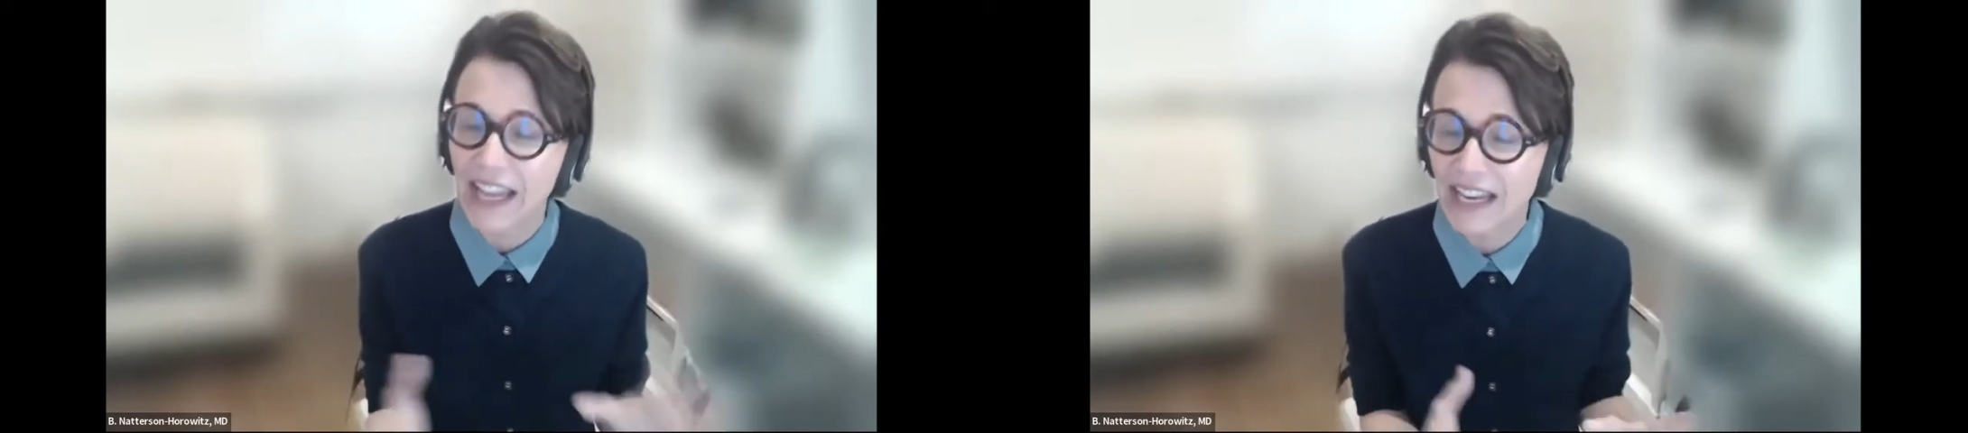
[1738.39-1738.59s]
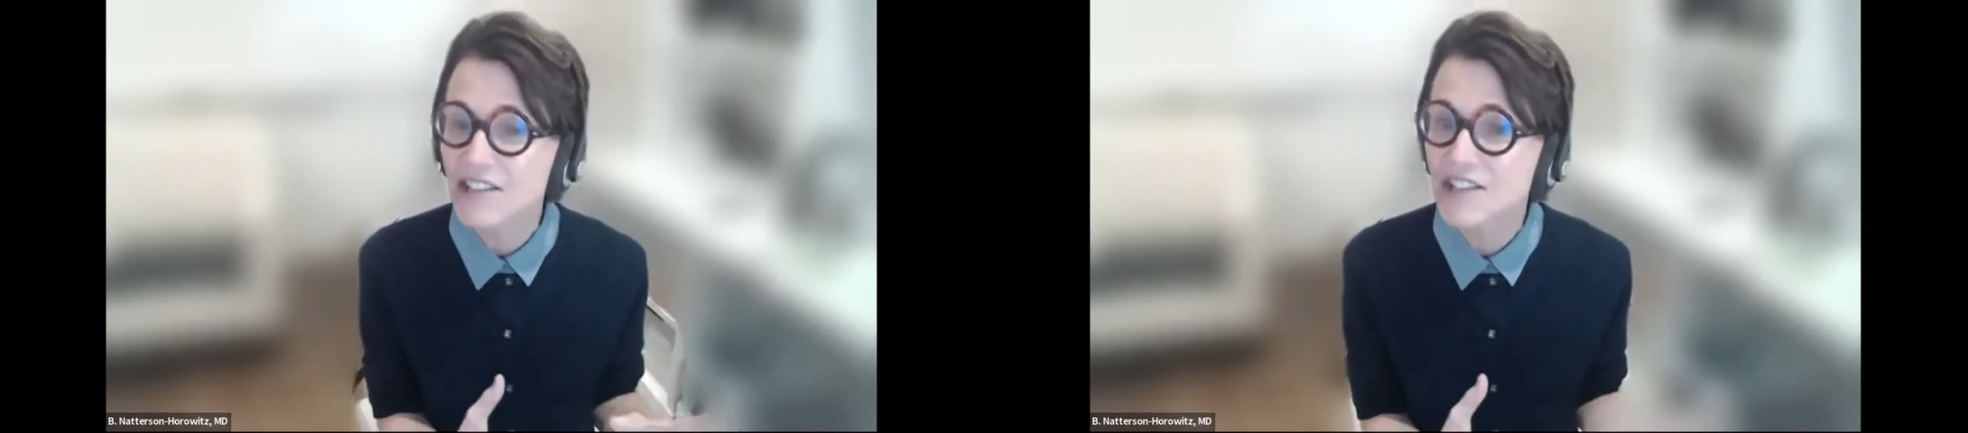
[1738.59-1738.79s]

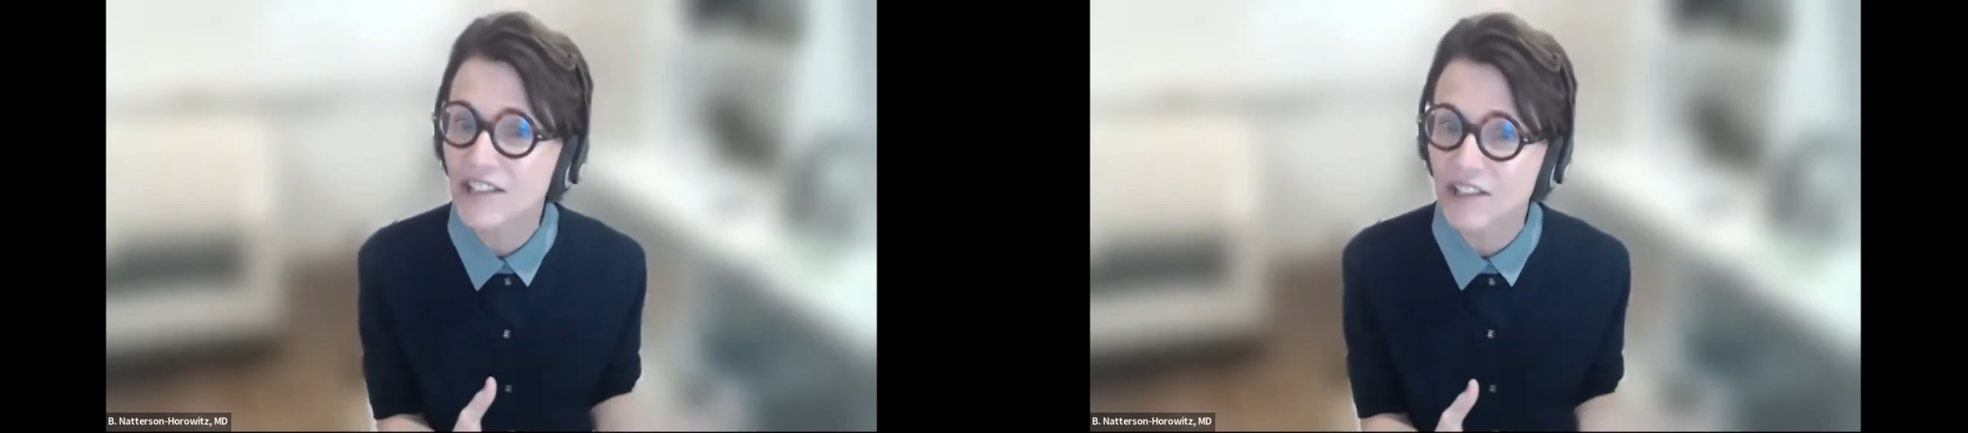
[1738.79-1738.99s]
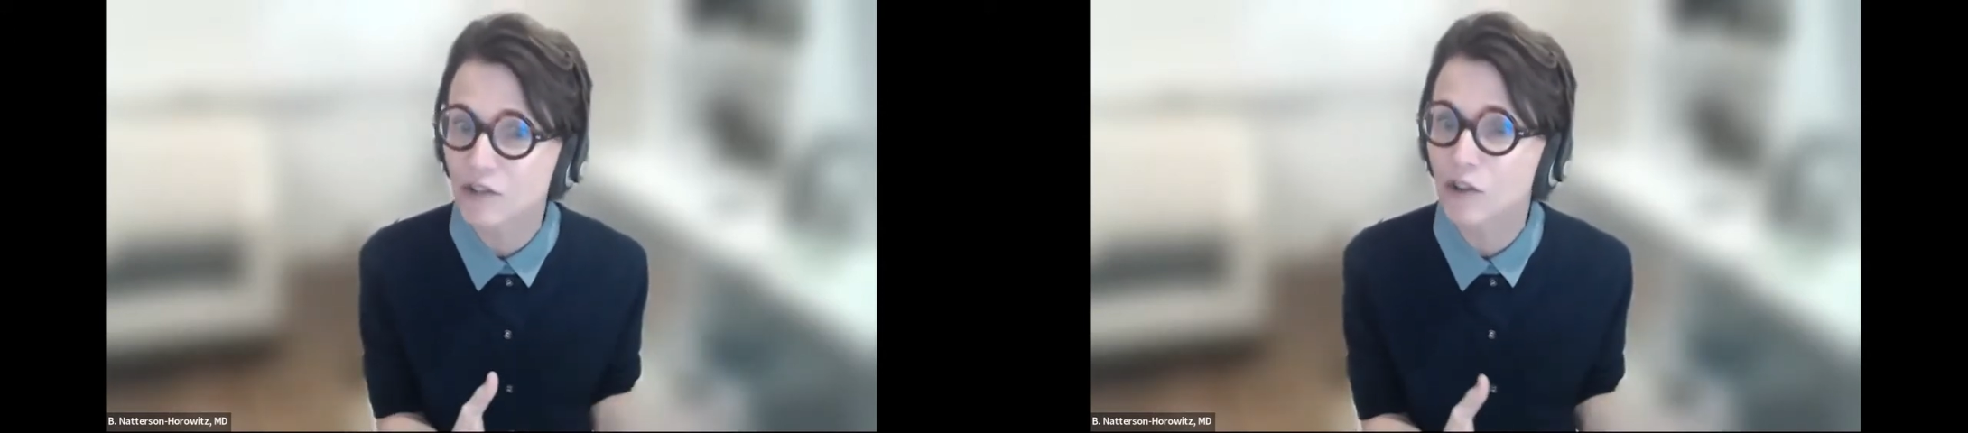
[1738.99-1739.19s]

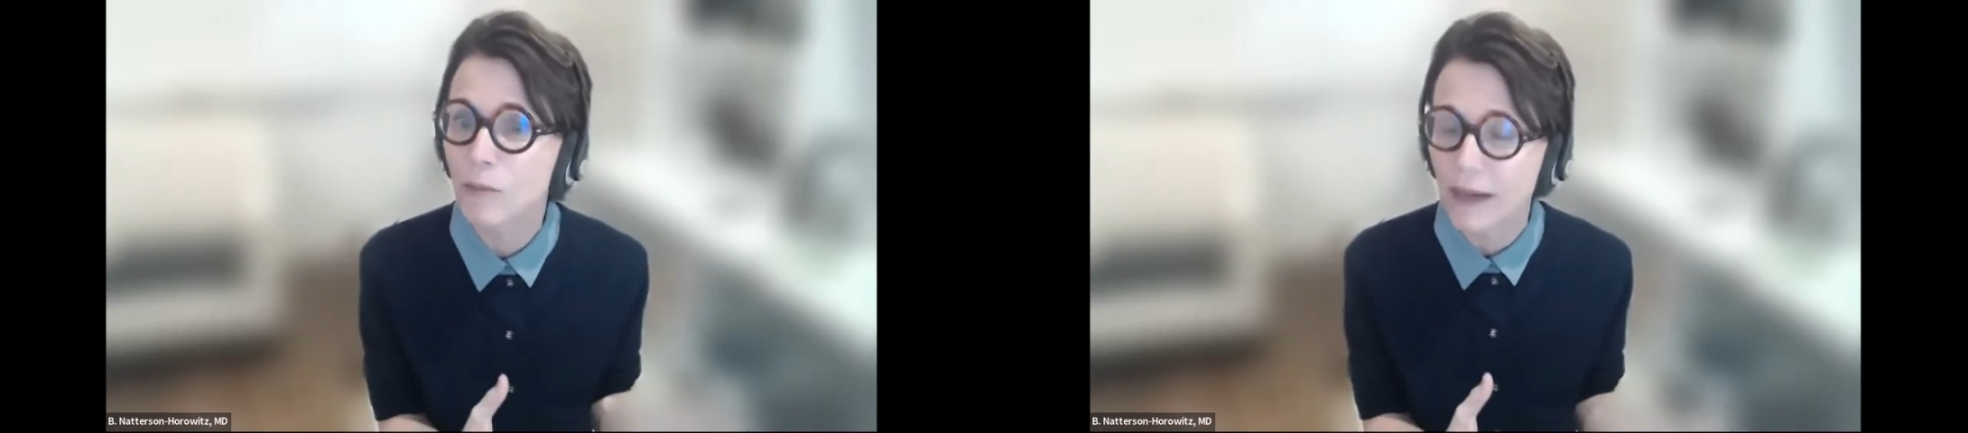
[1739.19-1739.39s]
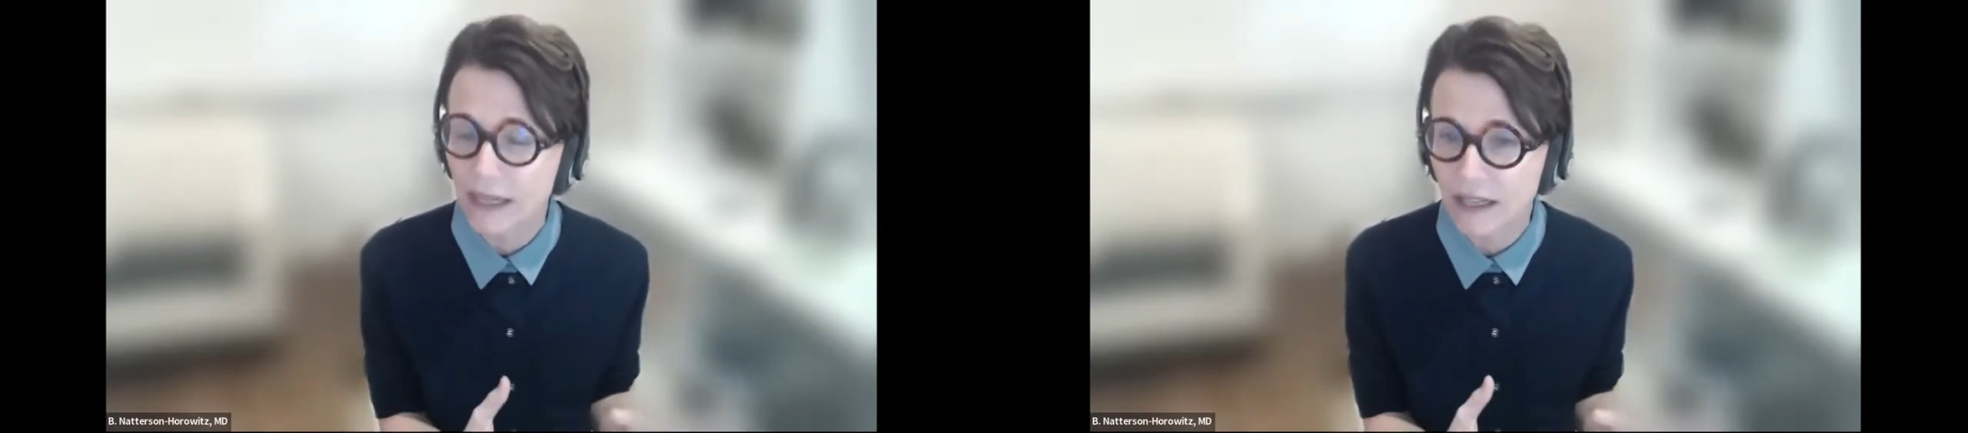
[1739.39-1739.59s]
ancient
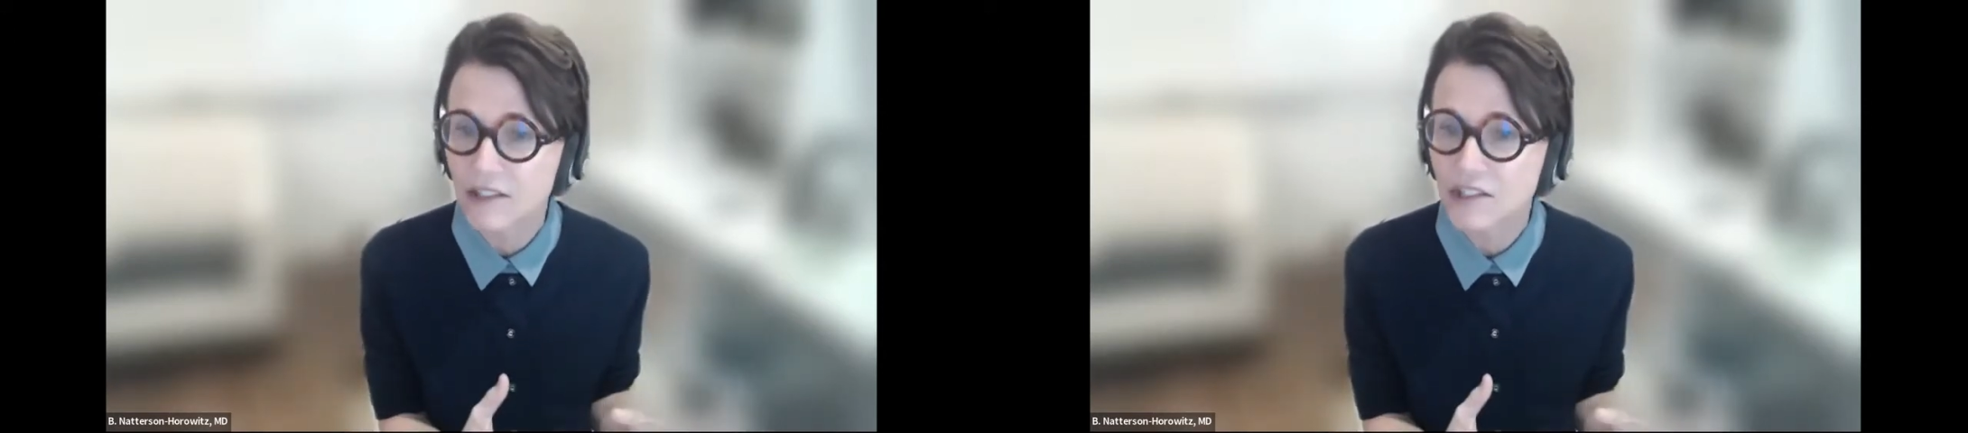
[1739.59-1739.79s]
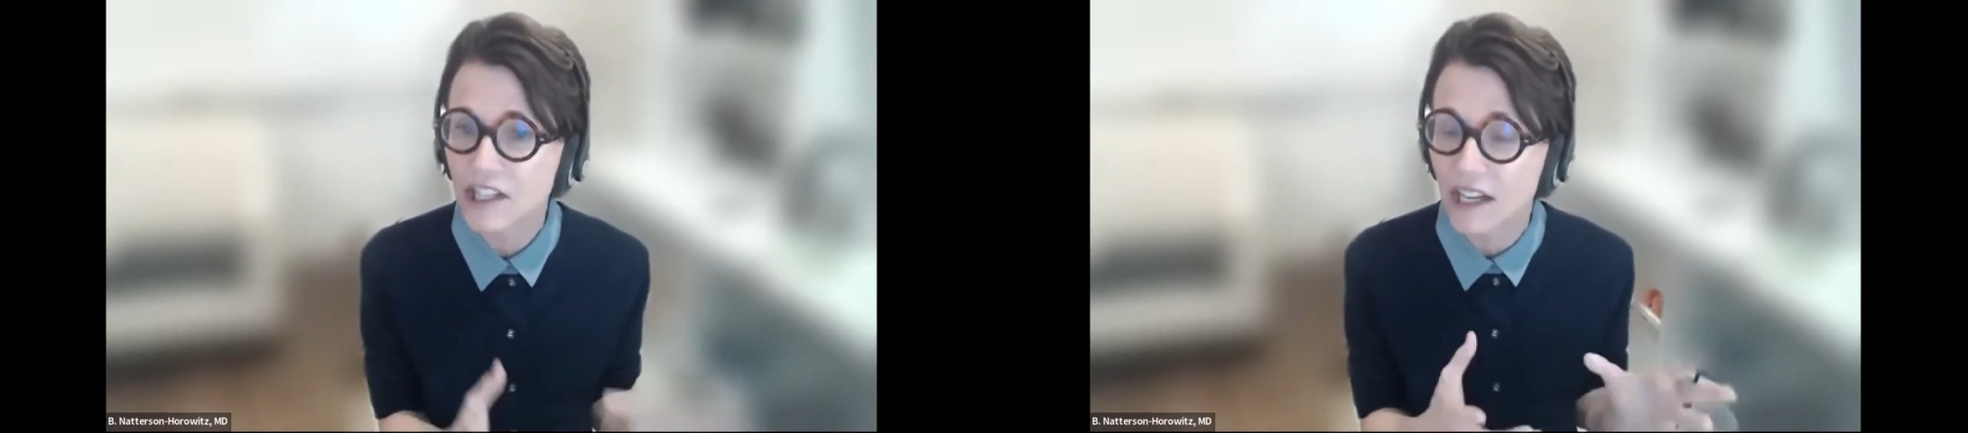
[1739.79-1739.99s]
neurobiology,